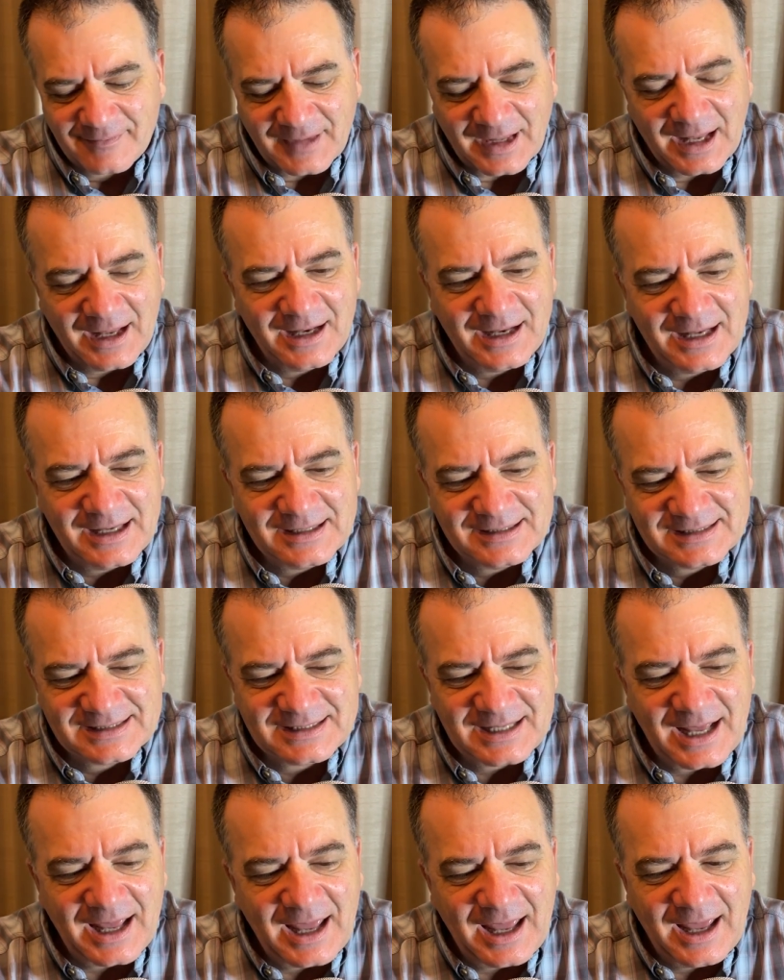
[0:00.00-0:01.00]
It is.
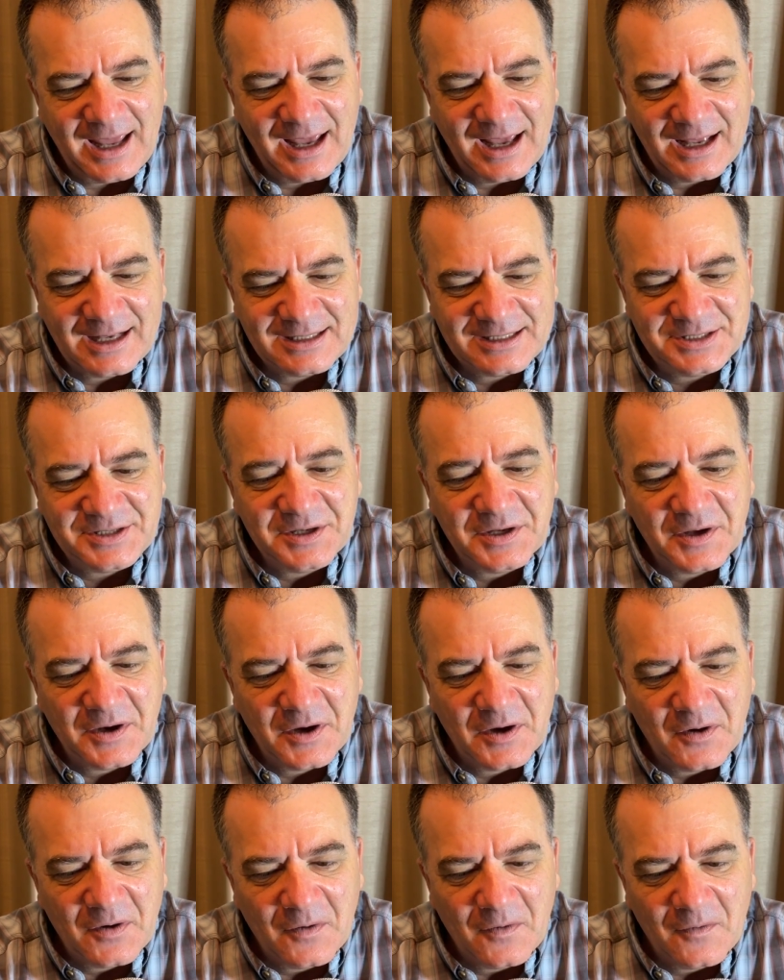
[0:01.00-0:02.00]
And,
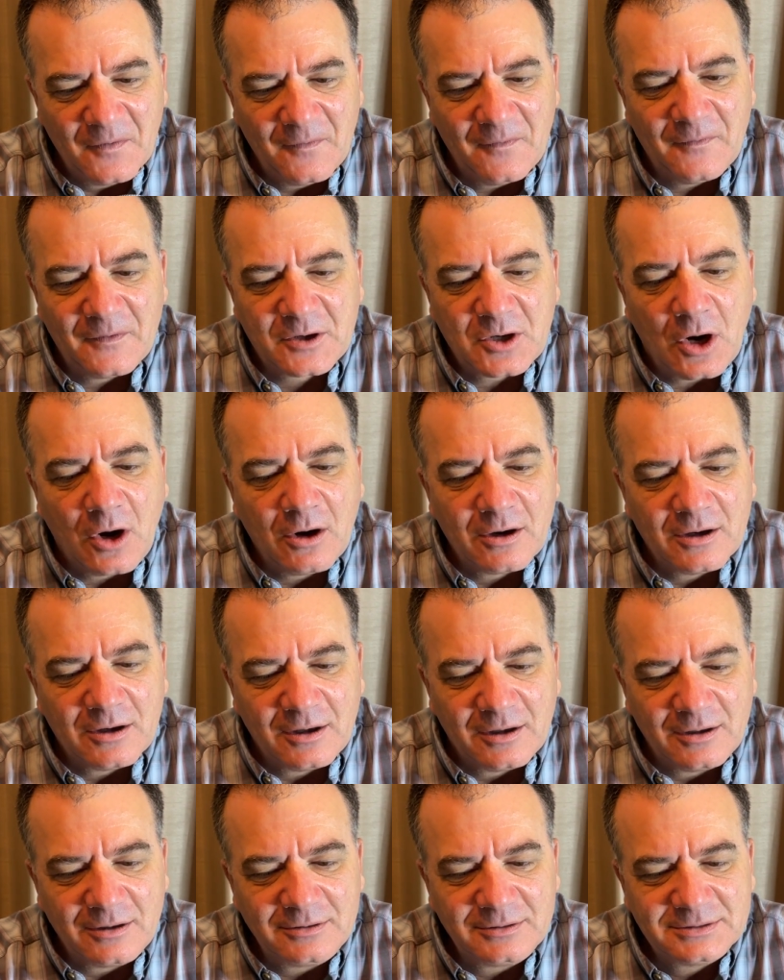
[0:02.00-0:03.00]

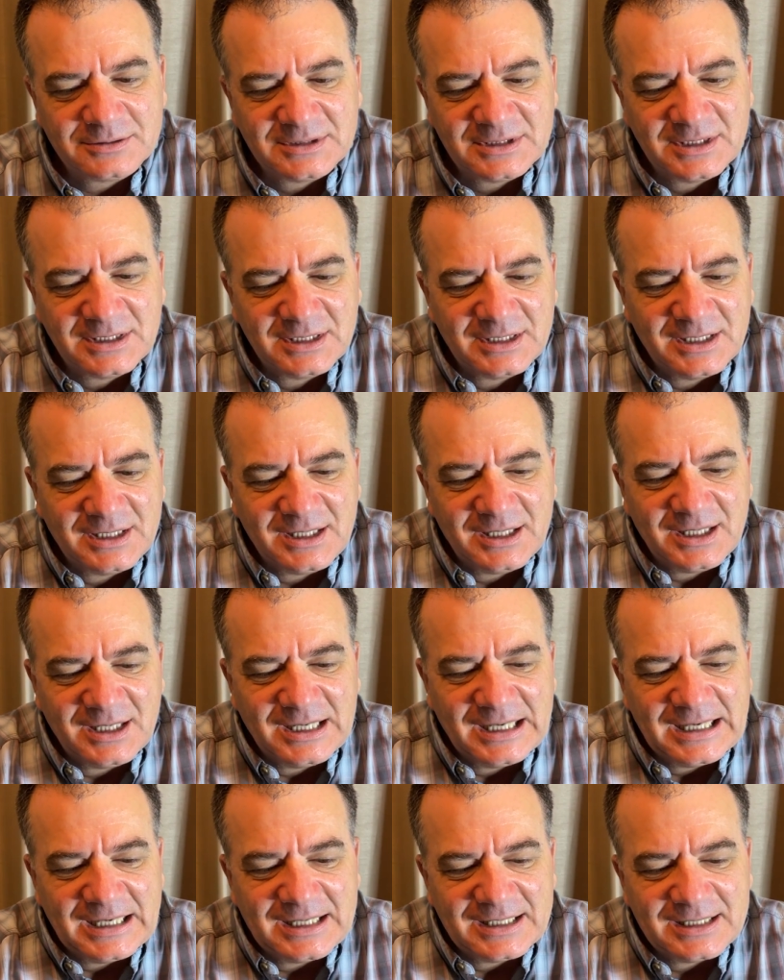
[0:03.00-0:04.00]
Carl,
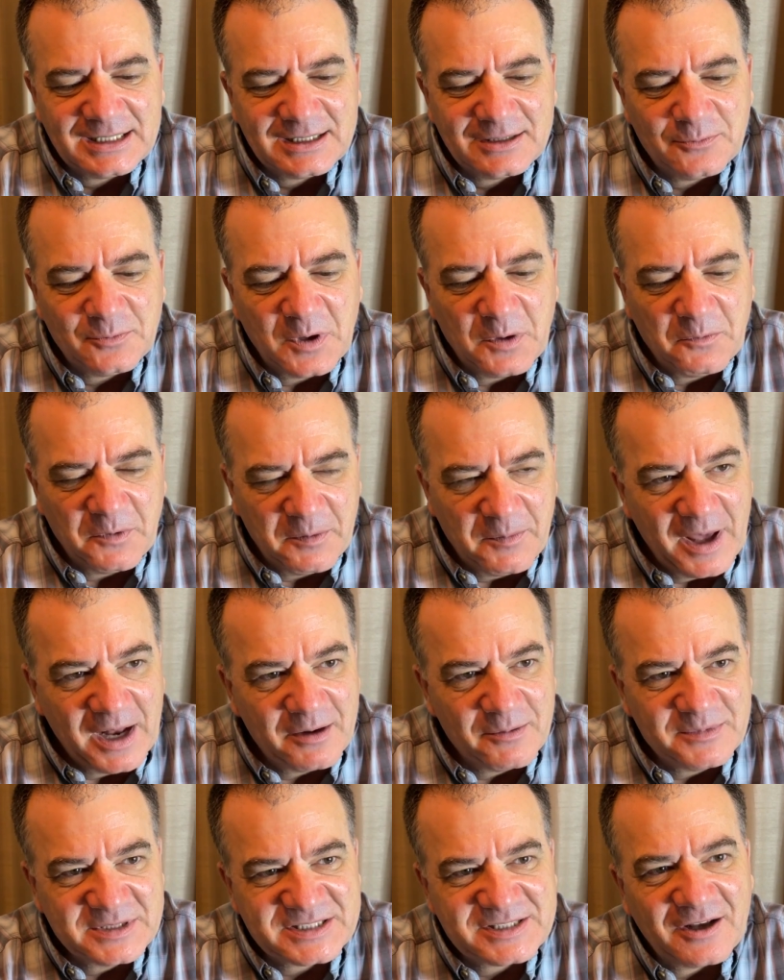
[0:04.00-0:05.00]
when we met
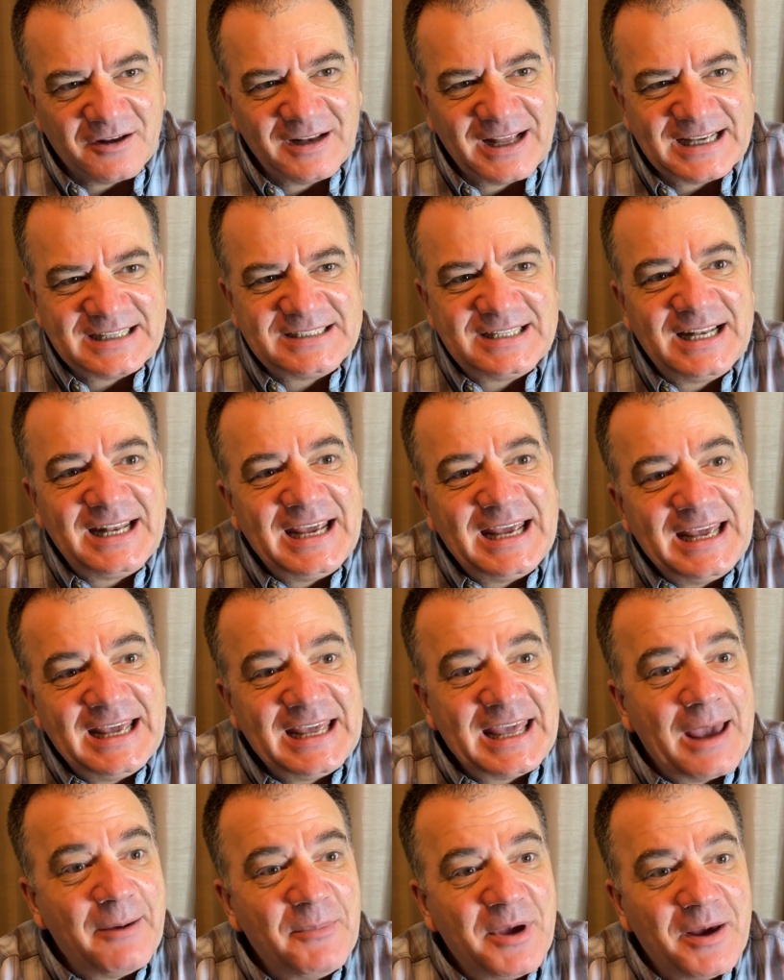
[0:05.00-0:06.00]
him in Salt Lake City, he
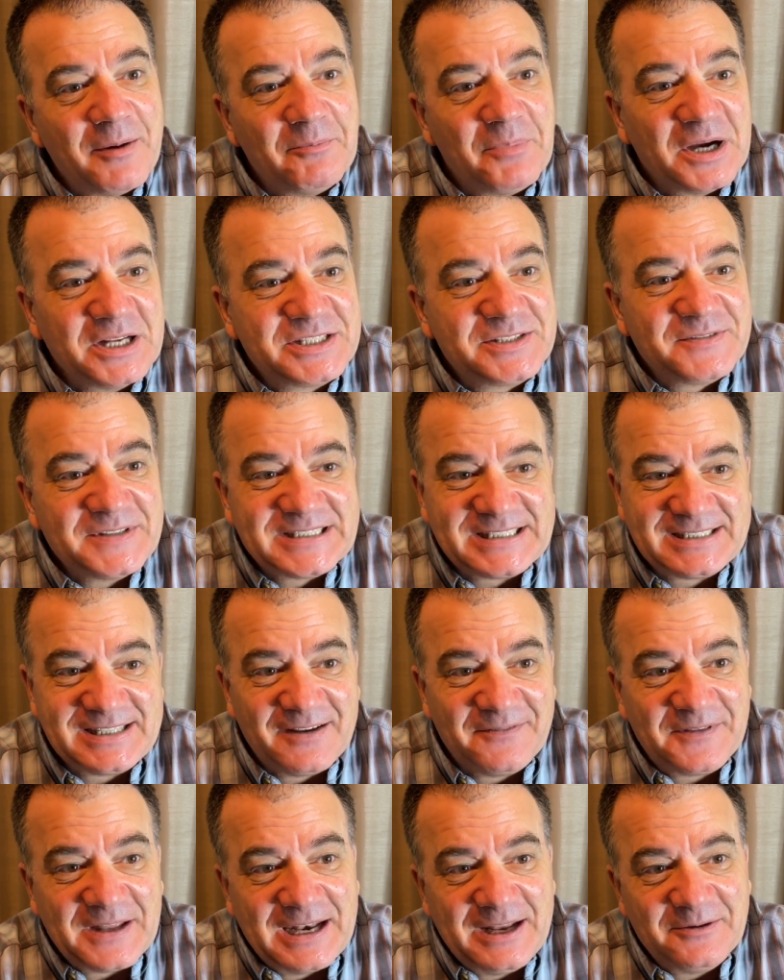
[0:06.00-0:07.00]
gave me a bunch of his
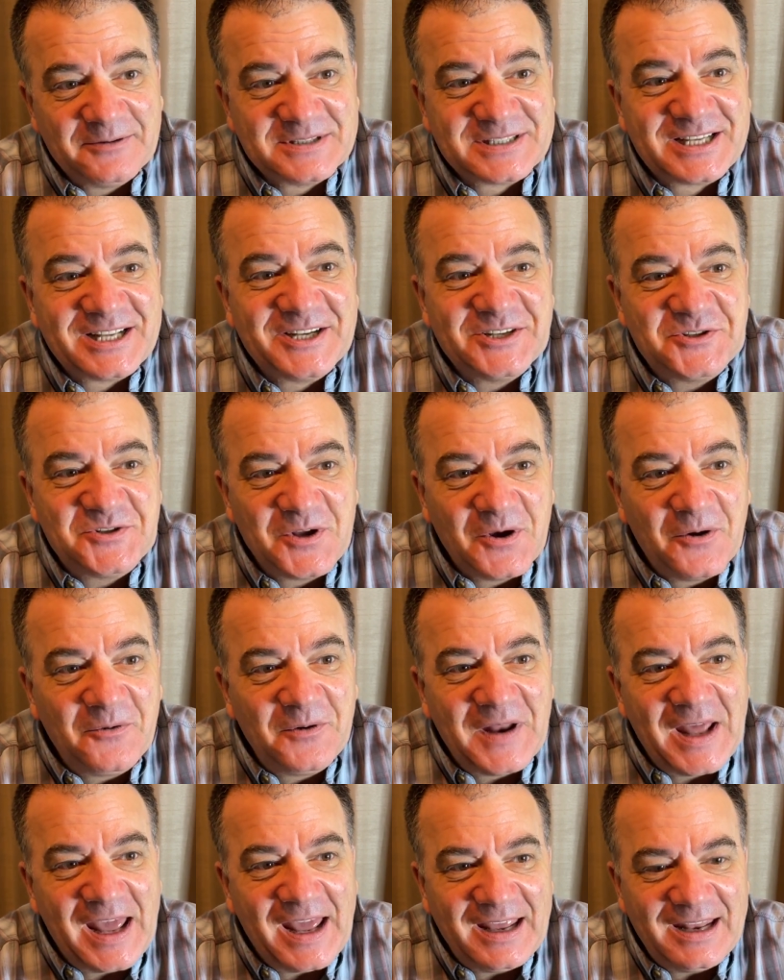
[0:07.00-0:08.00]
stuff that he was going to
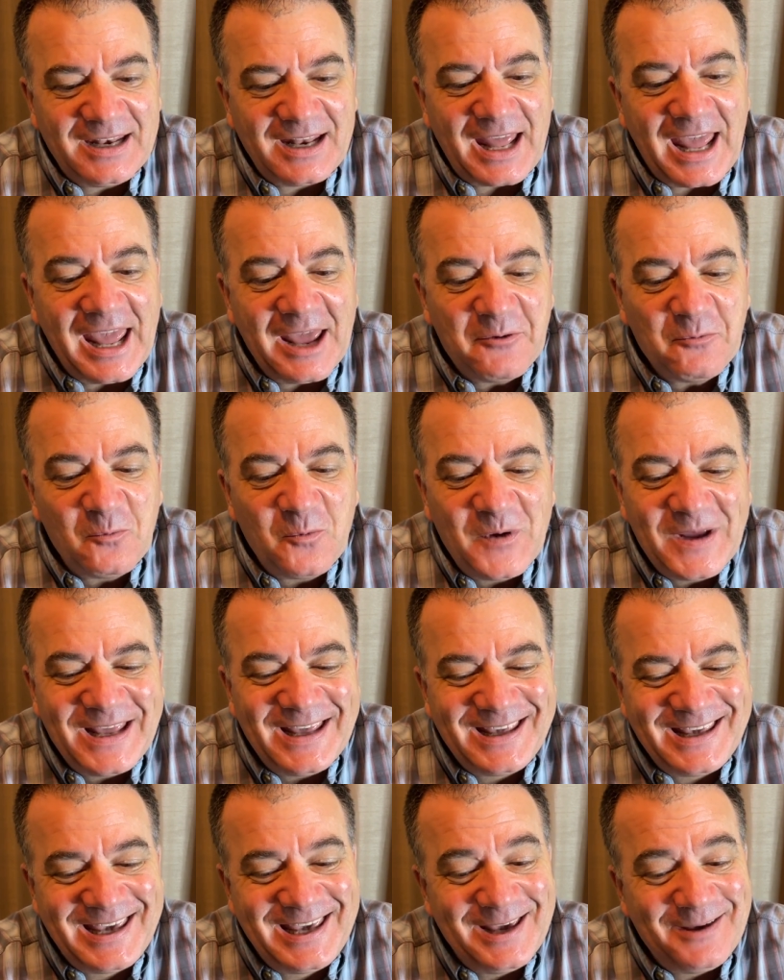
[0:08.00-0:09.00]
donate, and we
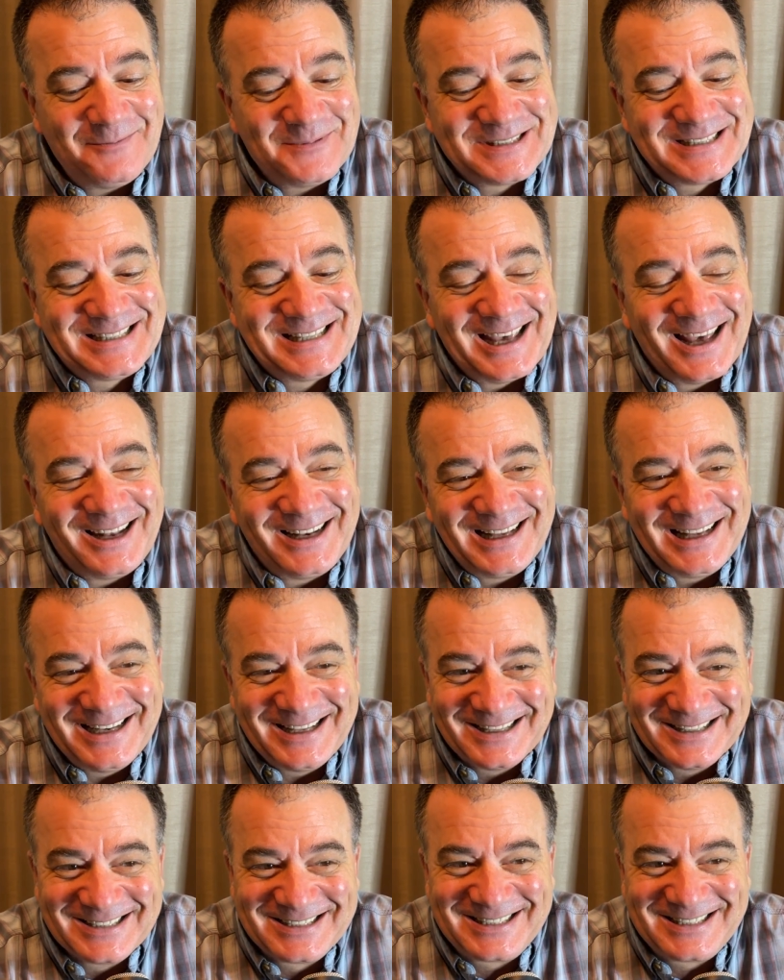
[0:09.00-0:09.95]
keep selling his